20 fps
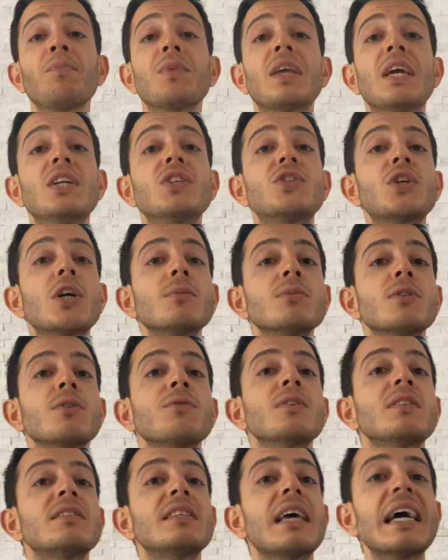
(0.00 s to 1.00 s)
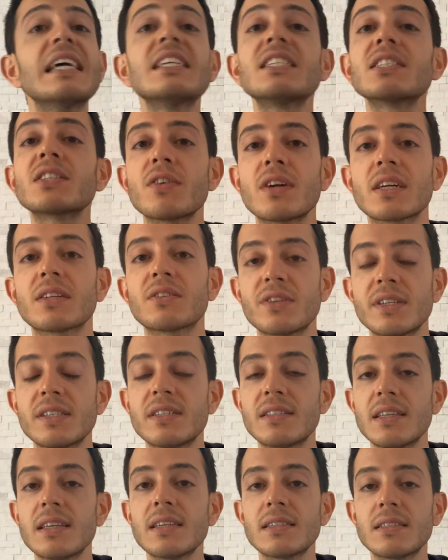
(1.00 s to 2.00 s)
In terms of the taste
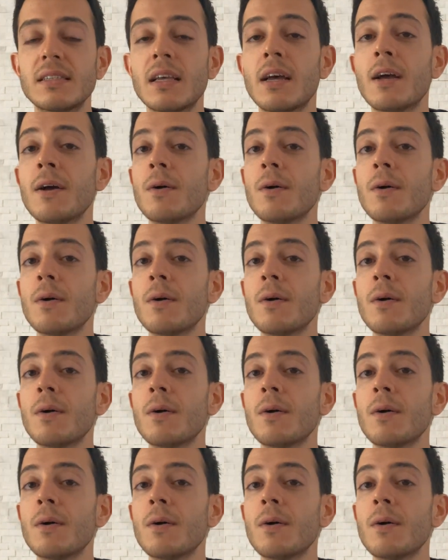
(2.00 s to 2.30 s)
characteristics,